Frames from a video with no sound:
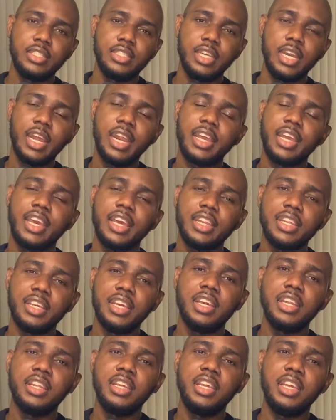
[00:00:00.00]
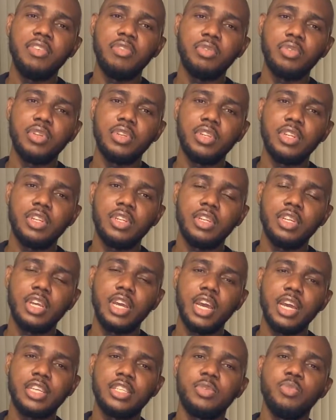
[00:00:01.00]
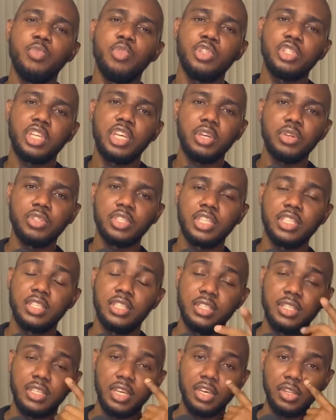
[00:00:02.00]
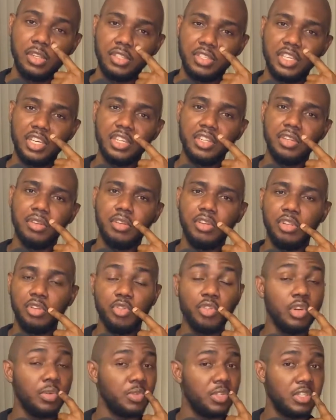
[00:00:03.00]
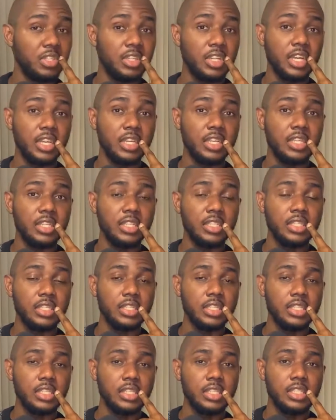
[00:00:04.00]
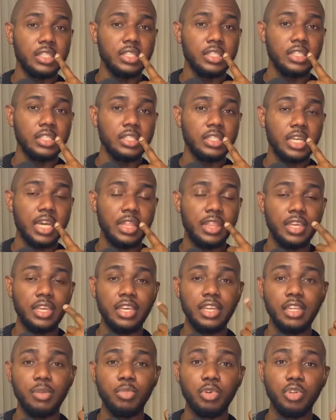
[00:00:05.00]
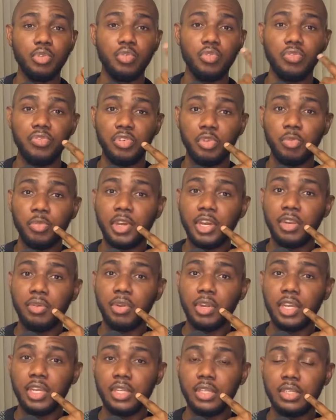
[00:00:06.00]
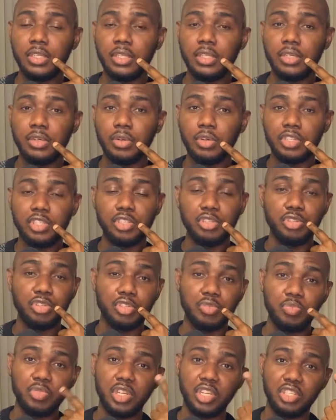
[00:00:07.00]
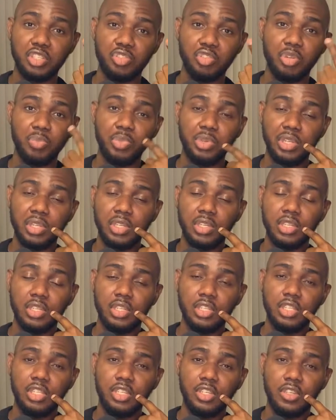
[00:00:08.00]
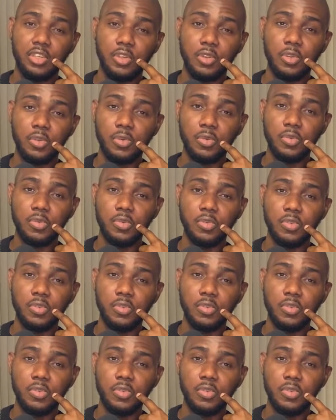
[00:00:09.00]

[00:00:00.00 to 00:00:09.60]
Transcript: and I can't get even as much girls as this girl is getting. You know what I'm saying? Like I think anybody would feel bad, right? Or is it just me that's tripping? You know?